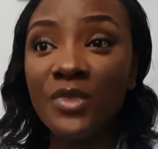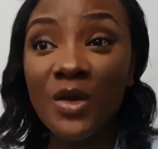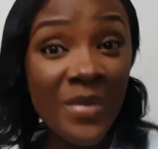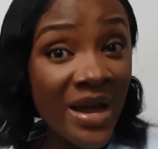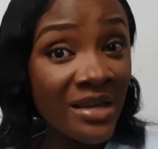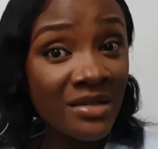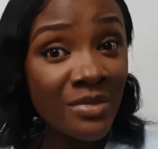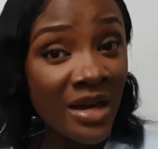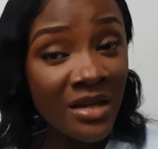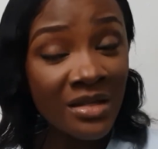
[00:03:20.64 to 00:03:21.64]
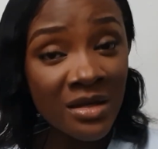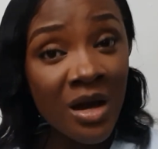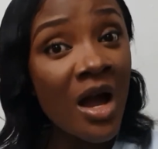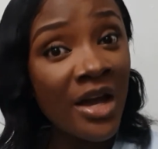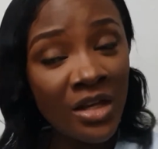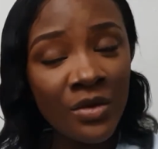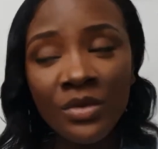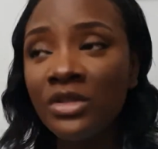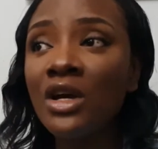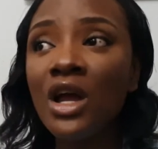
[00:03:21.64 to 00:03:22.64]
My scar healed,
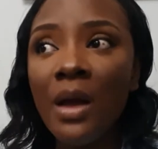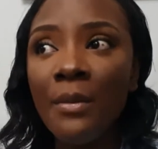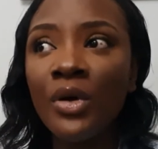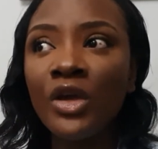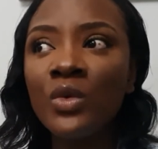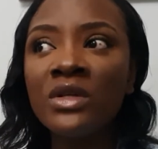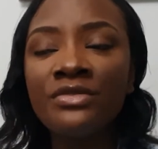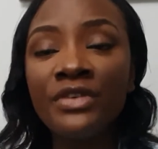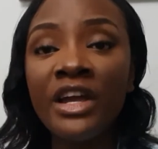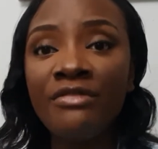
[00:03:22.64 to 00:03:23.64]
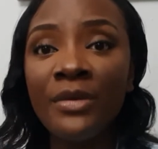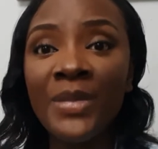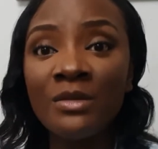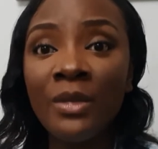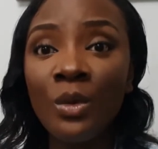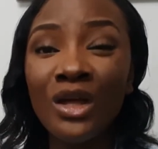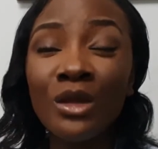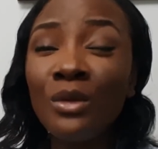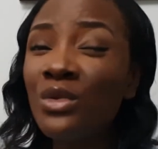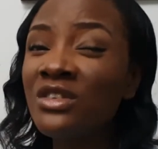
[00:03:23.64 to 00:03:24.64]
but it was my
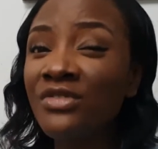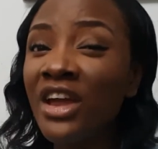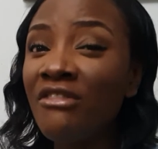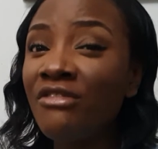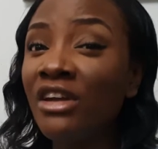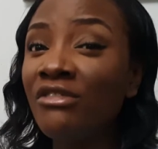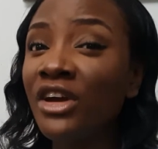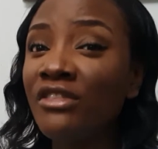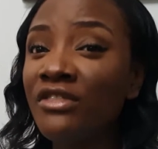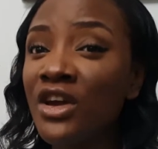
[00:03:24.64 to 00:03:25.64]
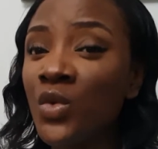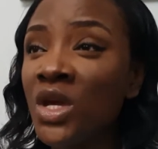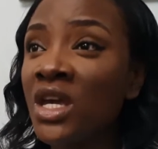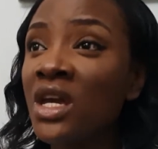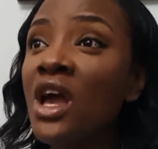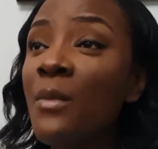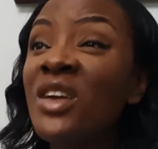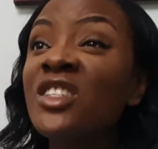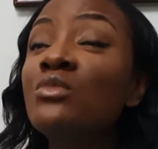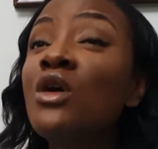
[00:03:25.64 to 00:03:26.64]
stomach was very weak. My
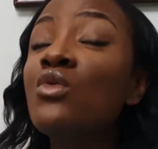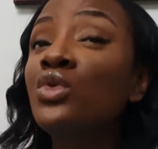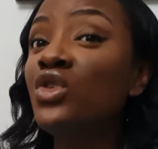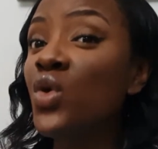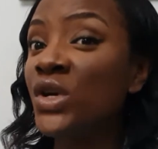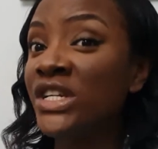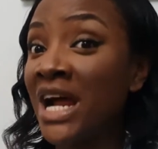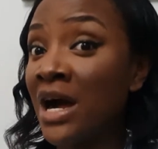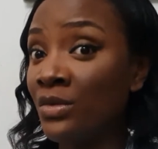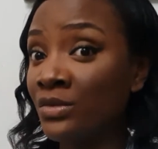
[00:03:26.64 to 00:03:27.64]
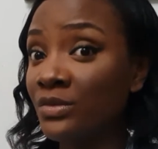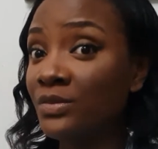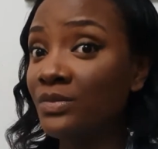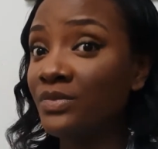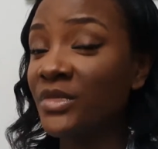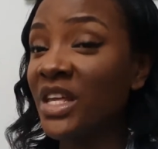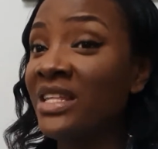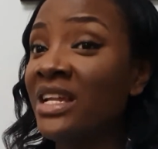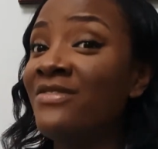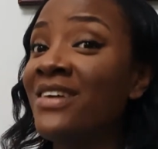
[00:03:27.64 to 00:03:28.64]
stomach would go down, and
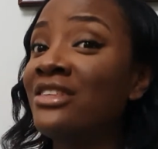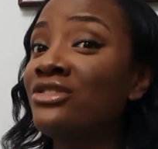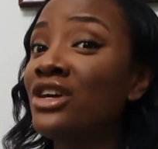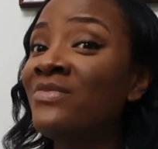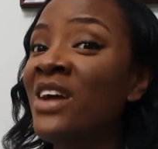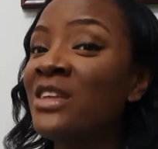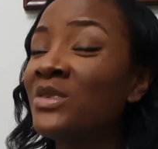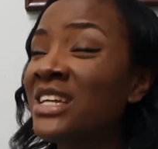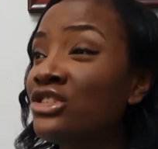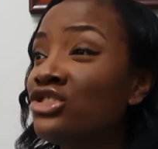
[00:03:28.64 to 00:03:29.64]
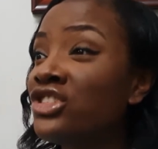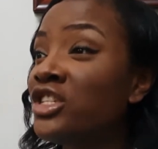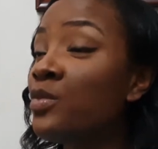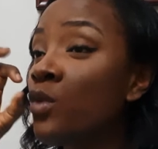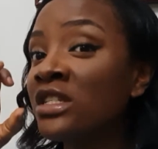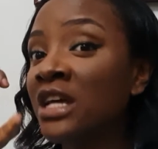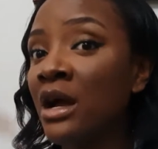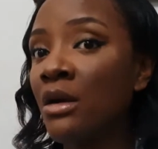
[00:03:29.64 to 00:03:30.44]
then if I as much as sip water,